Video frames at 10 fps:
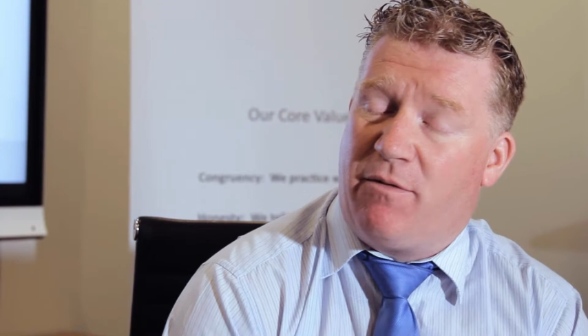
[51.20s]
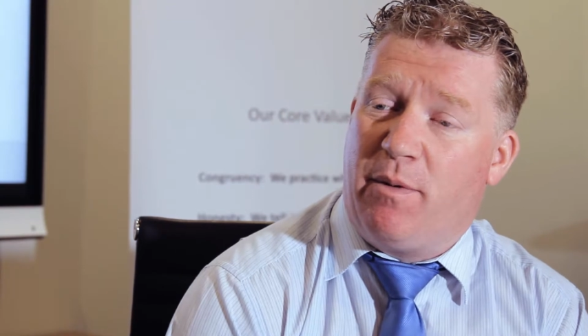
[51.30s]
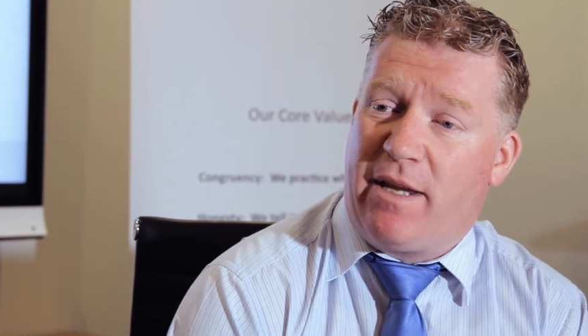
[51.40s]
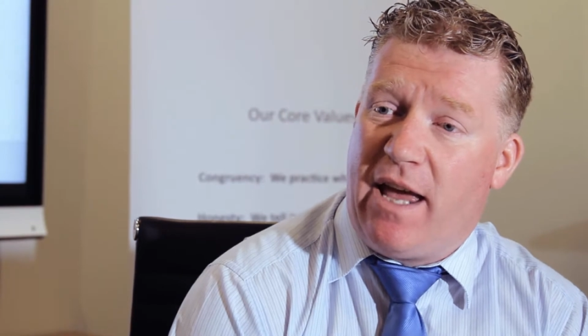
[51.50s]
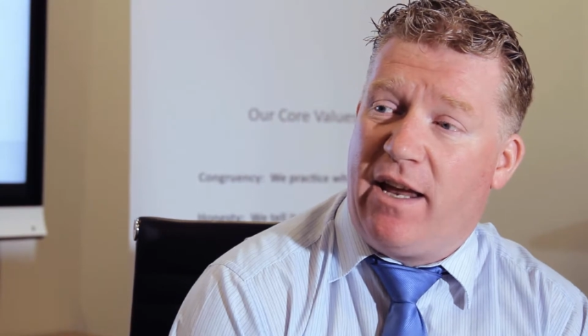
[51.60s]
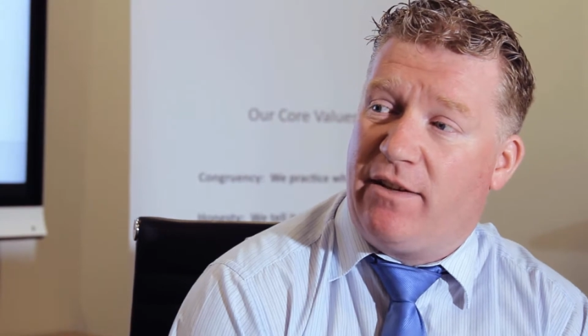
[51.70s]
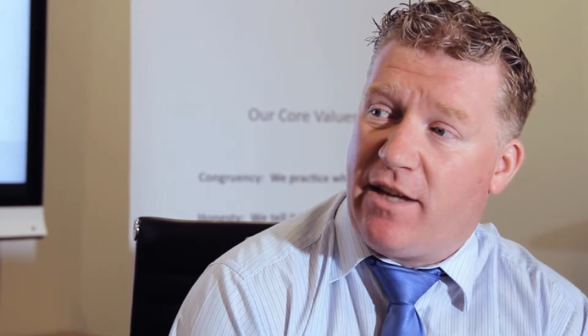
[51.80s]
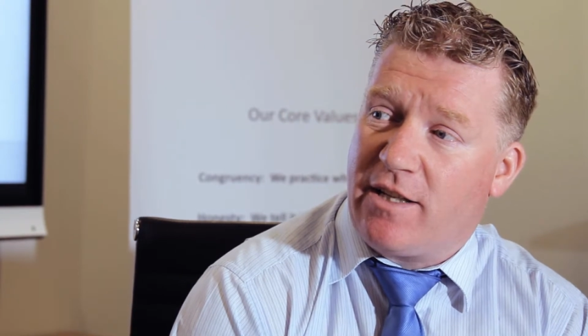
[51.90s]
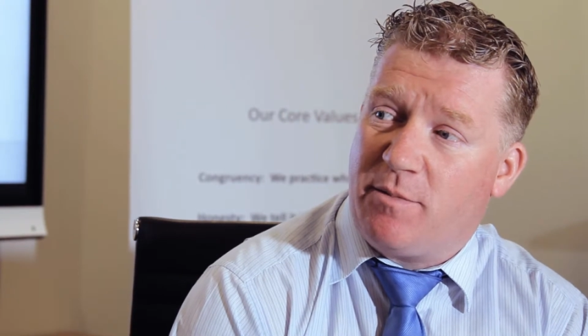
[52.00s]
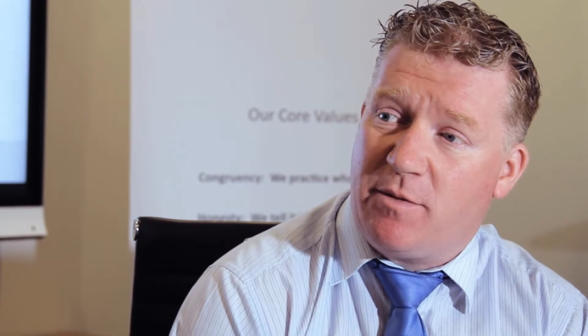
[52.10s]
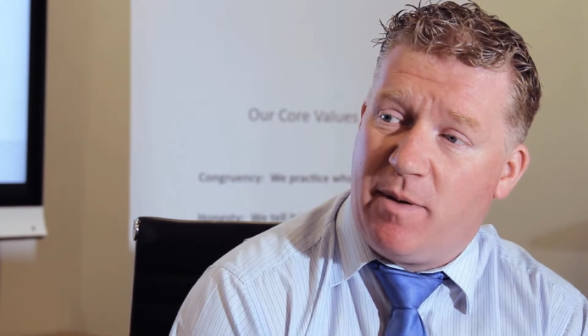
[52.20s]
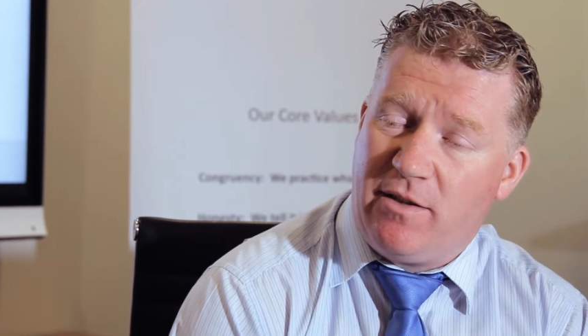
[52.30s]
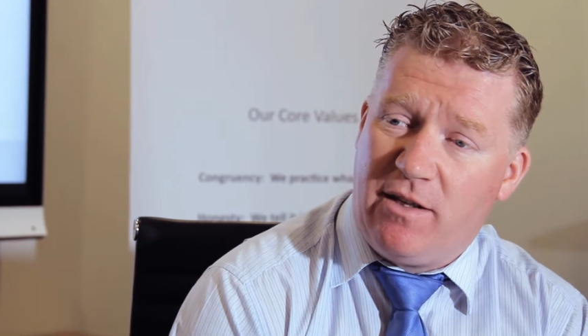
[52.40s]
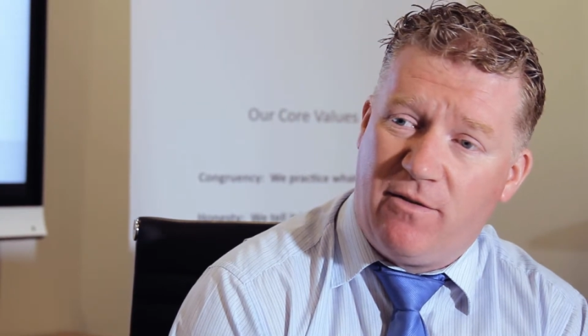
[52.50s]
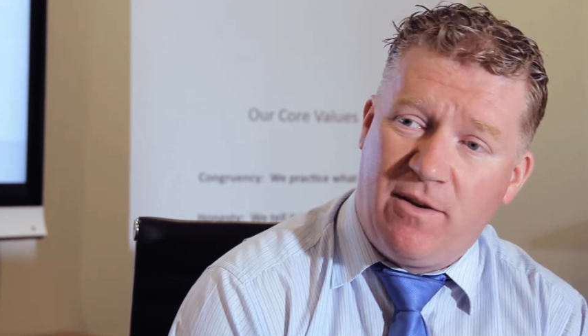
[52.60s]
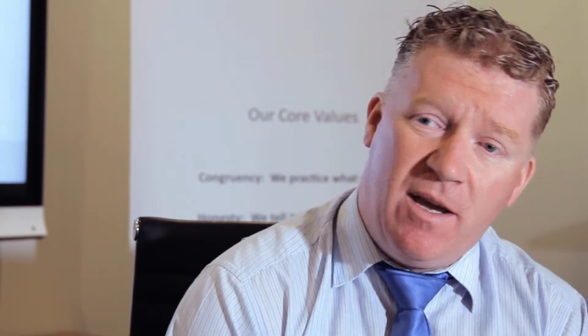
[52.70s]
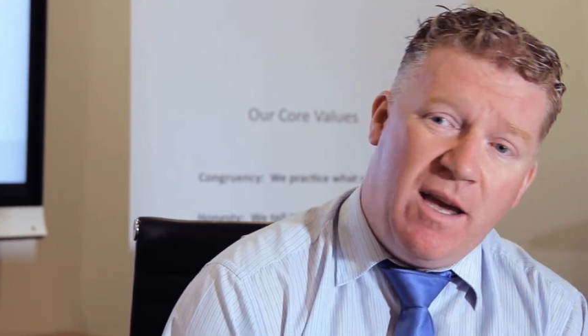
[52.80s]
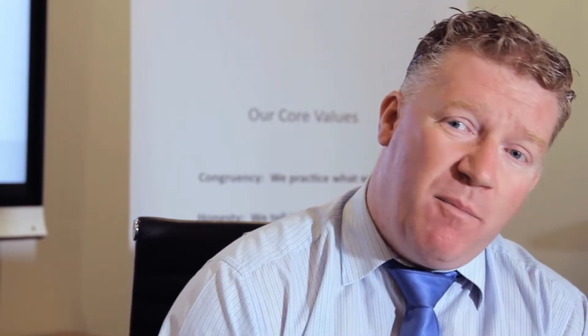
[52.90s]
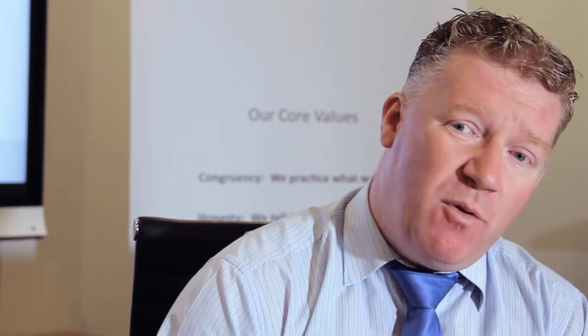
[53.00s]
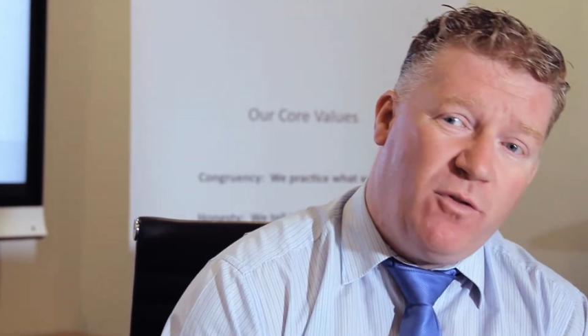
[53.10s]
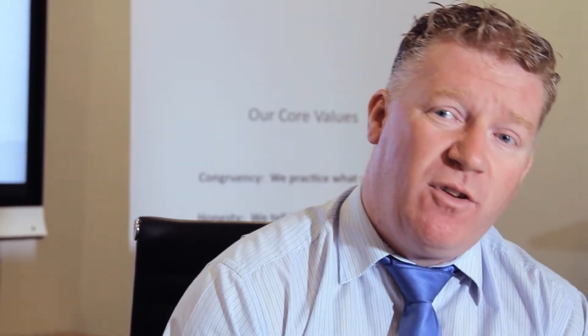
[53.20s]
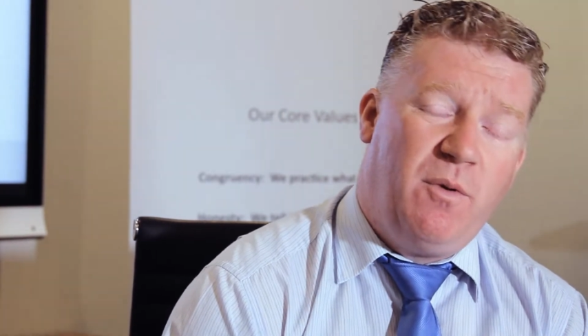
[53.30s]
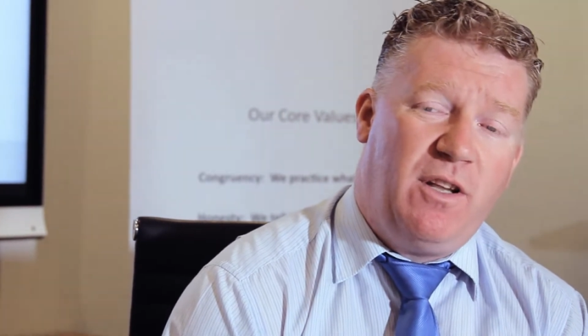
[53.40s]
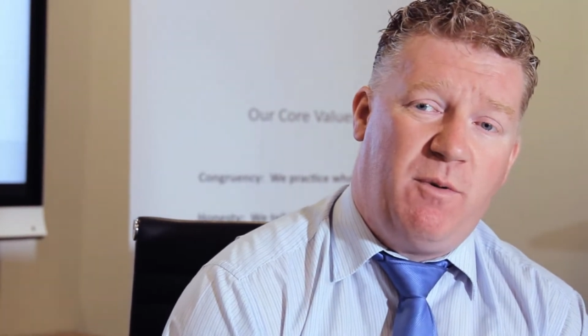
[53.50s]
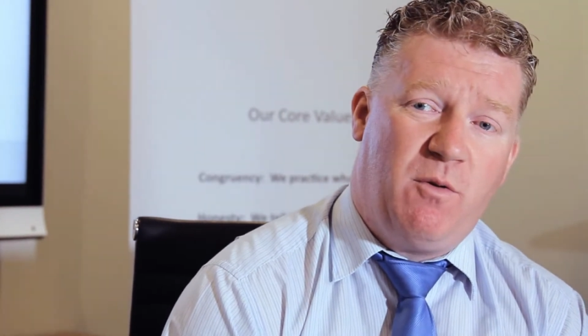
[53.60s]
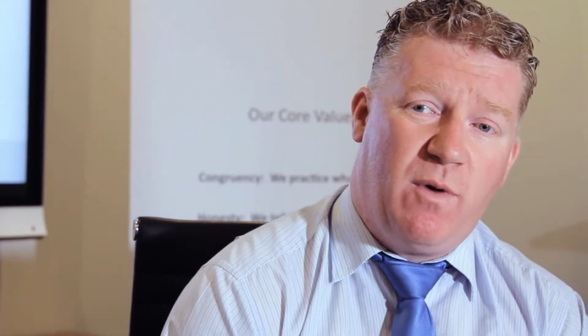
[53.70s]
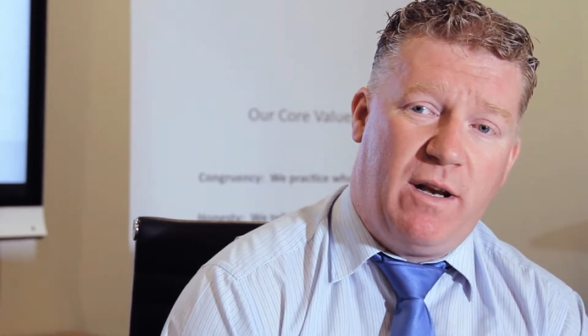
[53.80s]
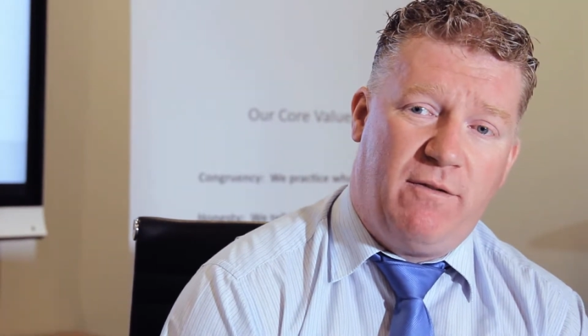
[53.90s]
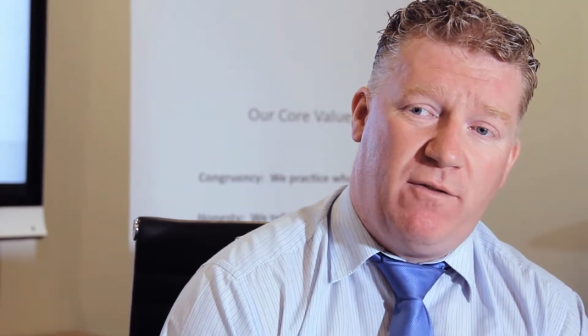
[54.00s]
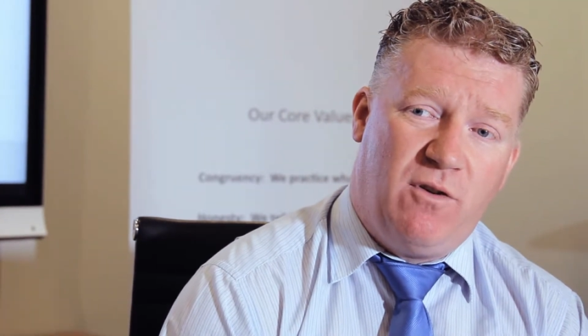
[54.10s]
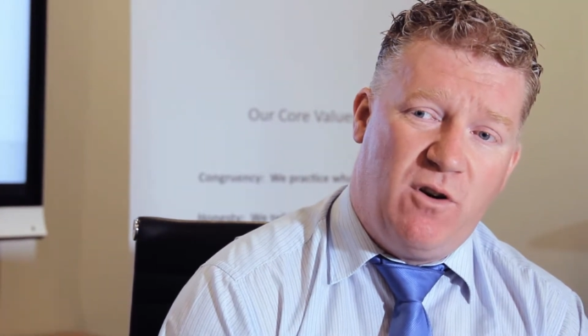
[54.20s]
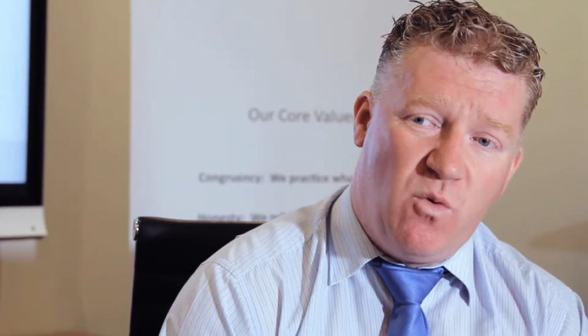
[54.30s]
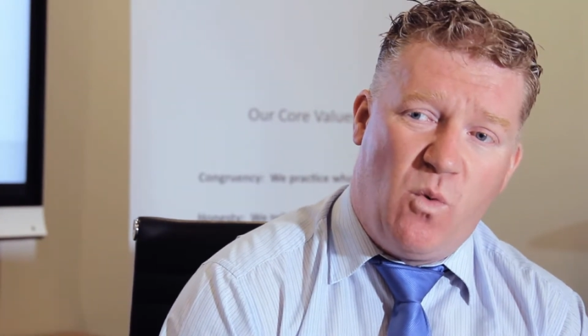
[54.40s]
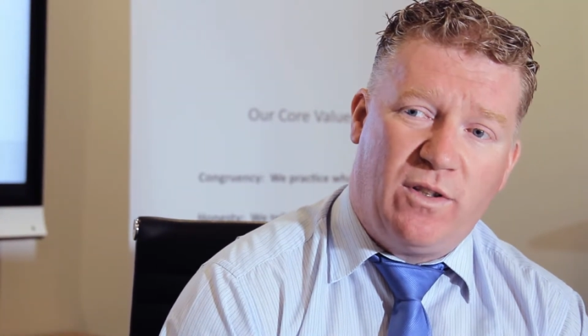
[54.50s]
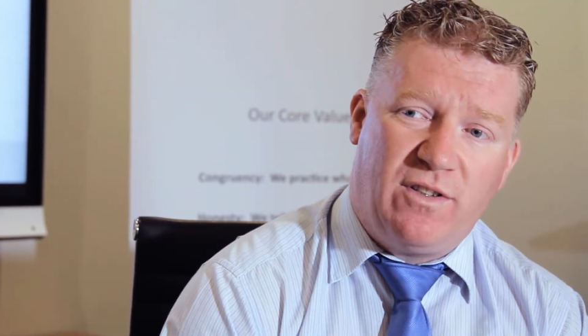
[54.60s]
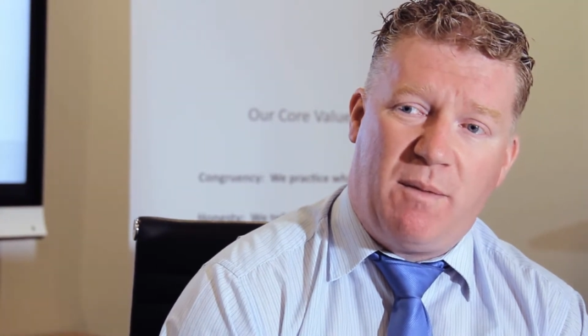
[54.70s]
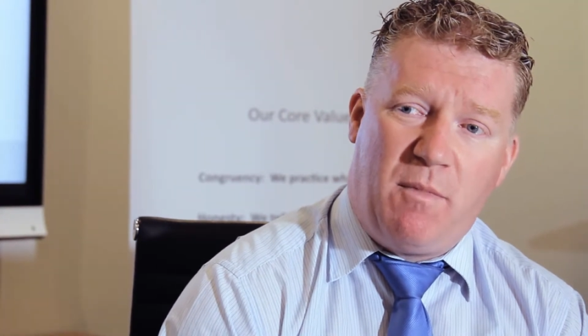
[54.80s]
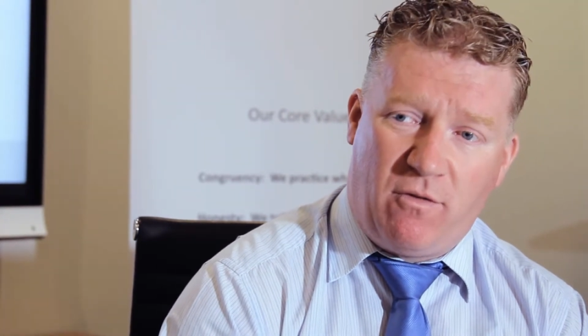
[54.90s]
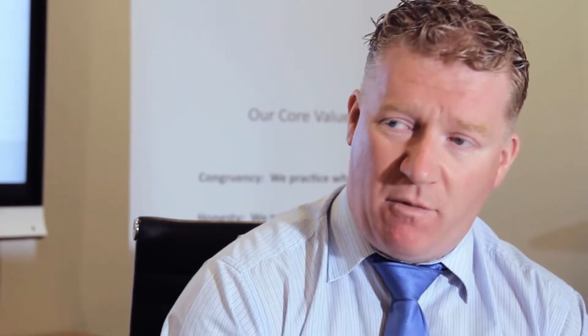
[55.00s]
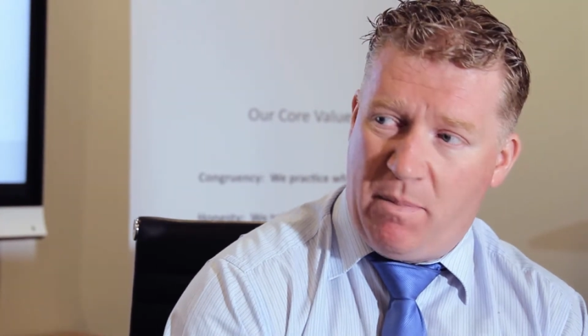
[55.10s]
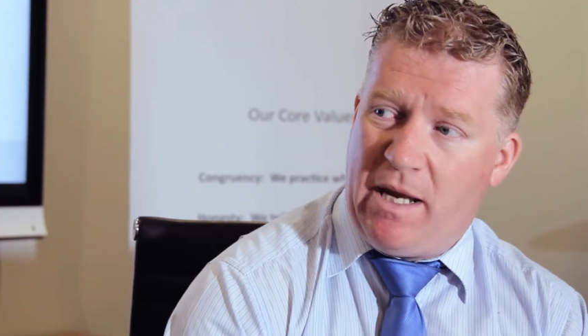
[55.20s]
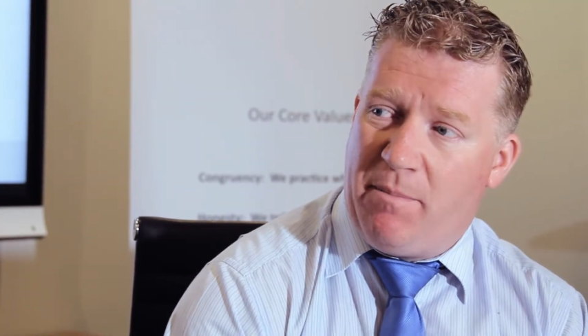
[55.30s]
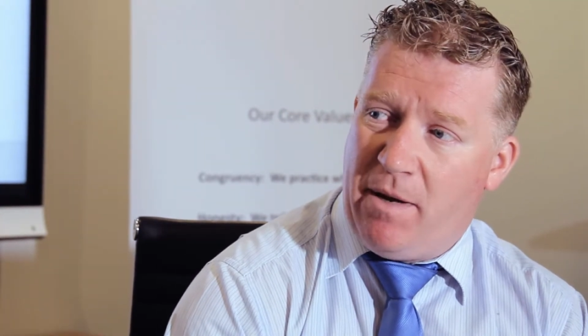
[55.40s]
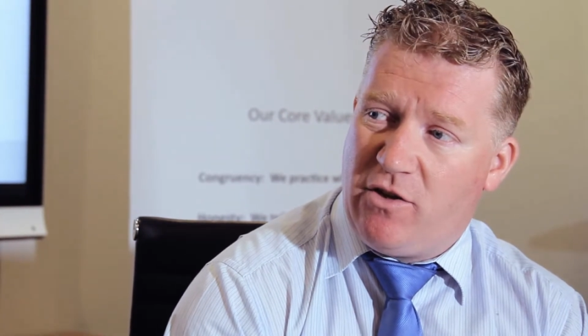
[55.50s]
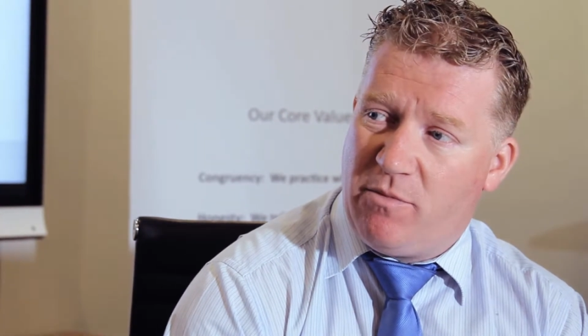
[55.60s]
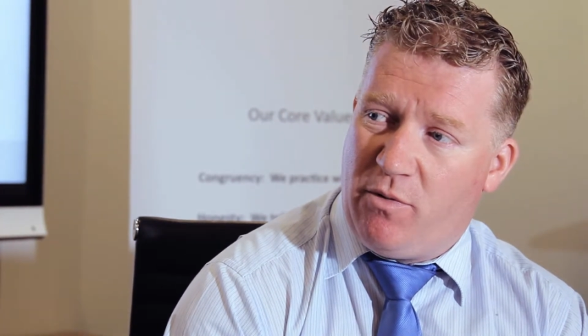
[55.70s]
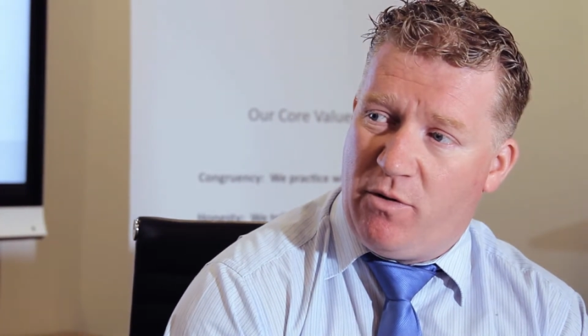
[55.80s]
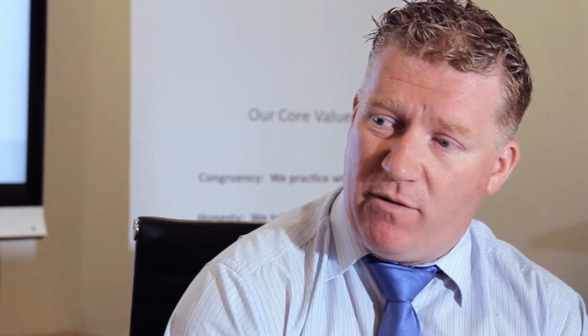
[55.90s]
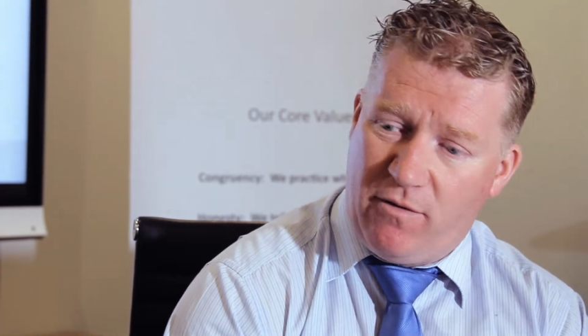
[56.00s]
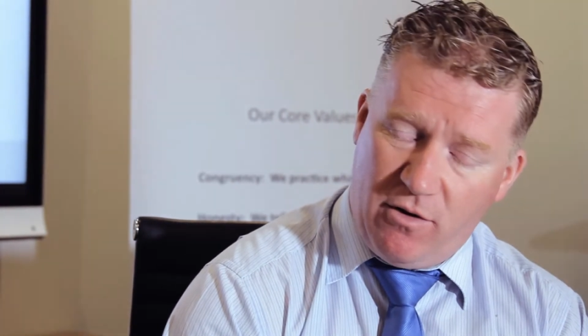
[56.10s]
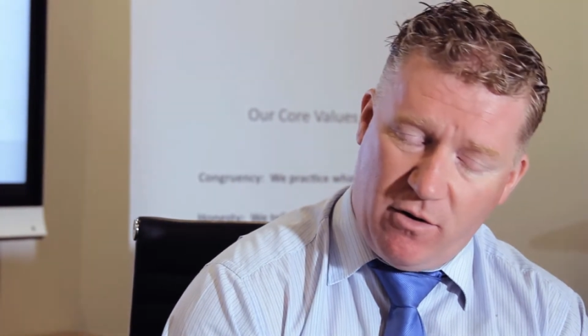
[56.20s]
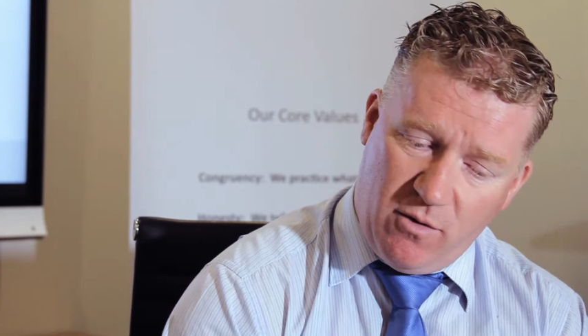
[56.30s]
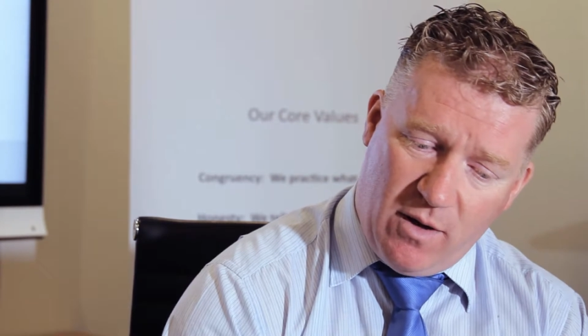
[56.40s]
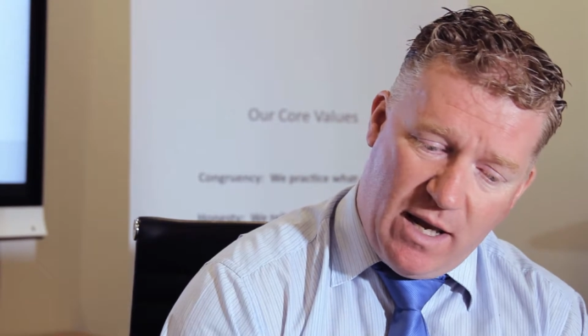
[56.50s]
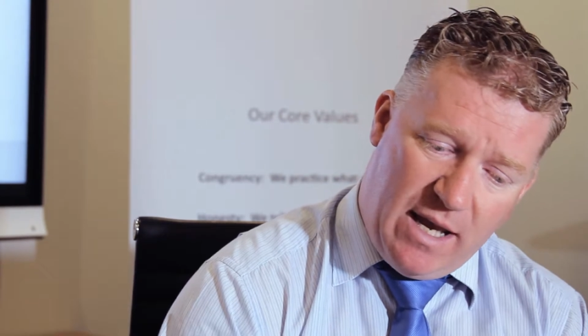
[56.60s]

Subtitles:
From an accounting and tax perspective, but also we need to be ready for what does that mean from a bigger picture point of view.